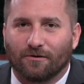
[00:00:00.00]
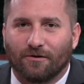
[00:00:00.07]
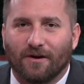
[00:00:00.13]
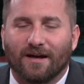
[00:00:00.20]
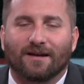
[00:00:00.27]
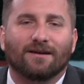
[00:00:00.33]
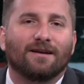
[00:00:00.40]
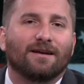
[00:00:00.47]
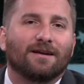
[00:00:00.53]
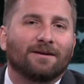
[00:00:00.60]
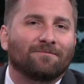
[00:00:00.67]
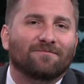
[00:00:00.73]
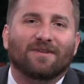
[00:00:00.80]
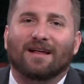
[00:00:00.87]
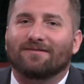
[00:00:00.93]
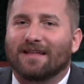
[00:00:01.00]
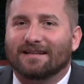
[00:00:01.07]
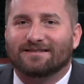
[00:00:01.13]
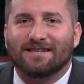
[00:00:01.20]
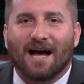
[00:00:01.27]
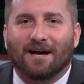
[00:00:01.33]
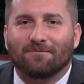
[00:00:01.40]
thing,
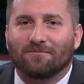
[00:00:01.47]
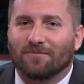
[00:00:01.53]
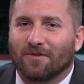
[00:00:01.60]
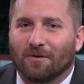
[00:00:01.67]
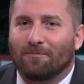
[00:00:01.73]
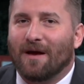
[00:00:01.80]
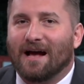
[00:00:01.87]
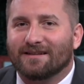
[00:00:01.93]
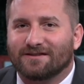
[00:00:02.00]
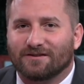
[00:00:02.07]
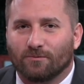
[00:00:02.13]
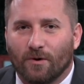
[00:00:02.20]
that's not the best.